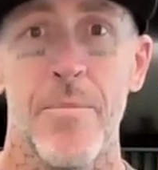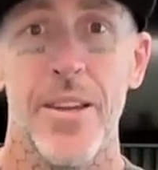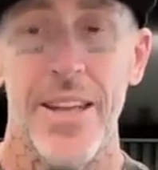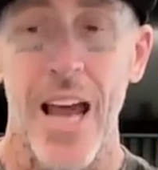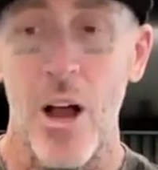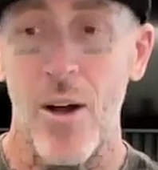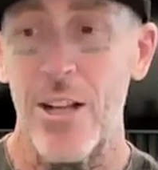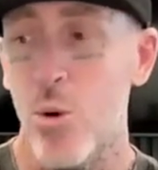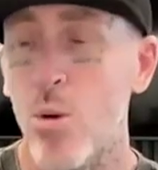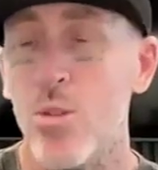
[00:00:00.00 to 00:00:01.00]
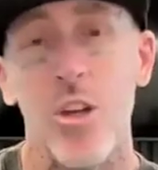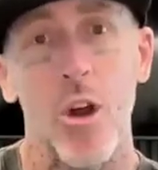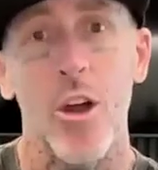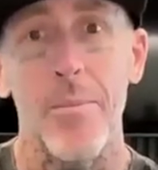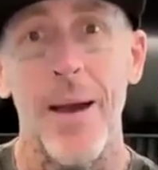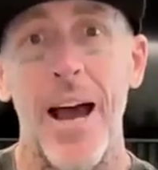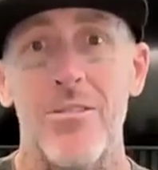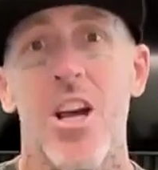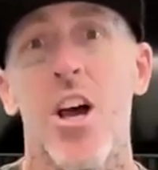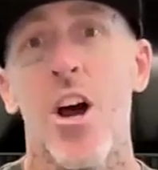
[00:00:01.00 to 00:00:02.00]
Now, I talked a lot
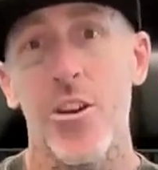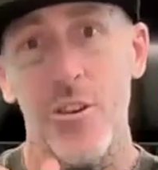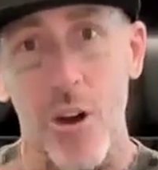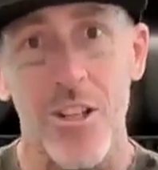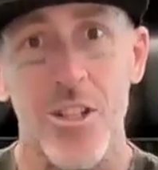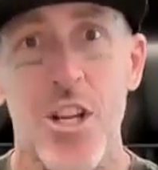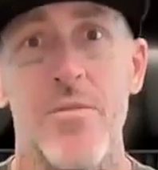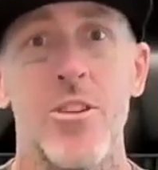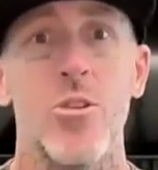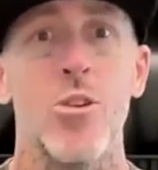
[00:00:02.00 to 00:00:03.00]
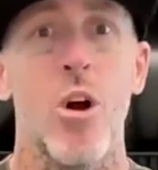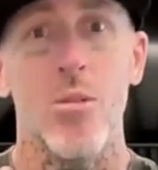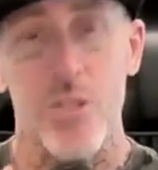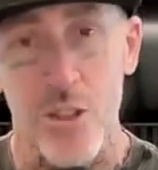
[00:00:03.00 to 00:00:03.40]
about not achieving your goals,